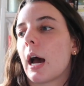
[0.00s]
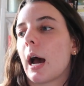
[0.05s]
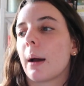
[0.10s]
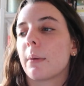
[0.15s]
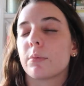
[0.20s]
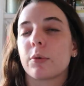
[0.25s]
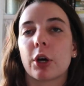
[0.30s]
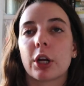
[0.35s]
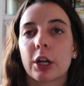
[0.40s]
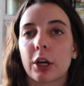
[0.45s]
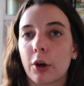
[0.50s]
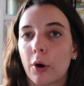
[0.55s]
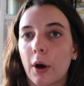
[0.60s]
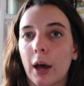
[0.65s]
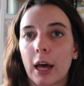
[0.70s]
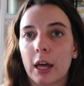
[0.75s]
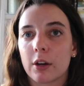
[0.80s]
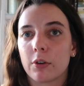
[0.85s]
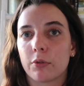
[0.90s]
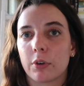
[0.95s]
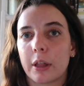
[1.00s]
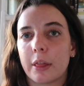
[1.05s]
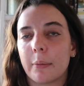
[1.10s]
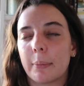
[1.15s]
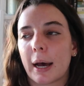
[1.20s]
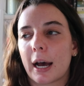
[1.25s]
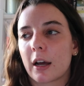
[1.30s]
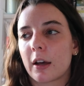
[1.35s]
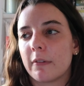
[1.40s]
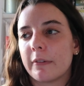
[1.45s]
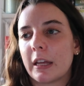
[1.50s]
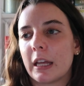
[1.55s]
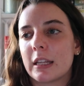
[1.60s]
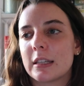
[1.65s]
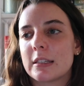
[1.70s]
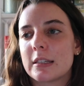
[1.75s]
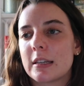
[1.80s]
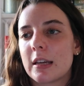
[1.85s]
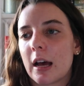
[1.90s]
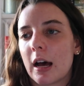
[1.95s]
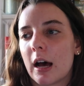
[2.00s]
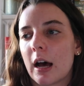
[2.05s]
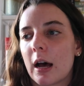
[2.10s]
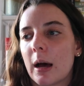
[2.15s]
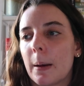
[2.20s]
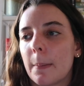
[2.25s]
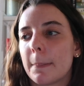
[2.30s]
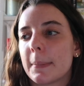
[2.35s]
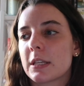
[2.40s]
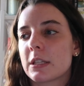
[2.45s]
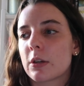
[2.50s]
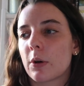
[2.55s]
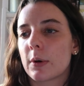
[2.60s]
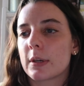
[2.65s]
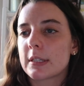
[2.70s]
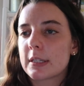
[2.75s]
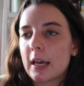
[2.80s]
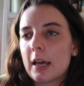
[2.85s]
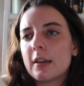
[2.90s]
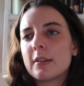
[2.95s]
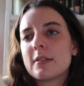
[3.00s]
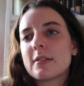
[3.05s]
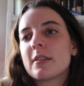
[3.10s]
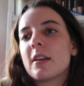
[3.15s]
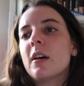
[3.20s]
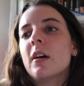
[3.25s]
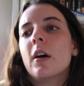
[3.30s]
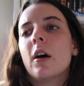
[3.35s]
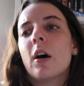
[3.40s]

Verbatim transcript: I'm going to go ahead and read the back of it. So it says,